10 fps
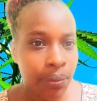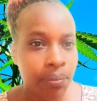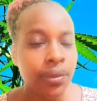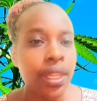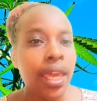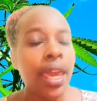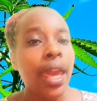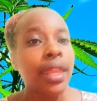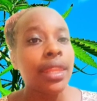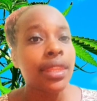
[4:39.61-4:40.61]
And
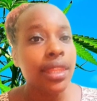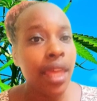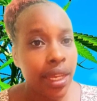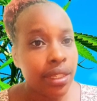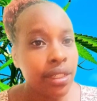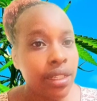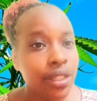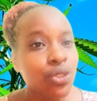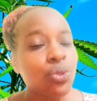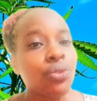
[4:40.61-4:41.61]
then to
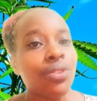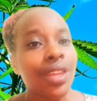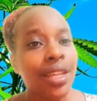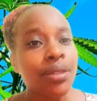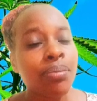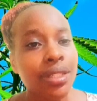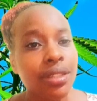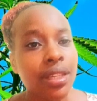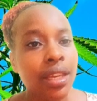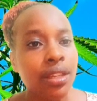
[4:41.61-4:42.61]
that paste-like
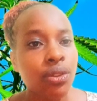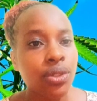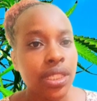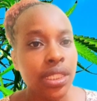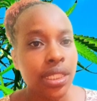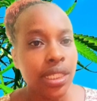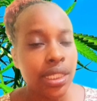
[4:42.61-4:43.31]
consistency,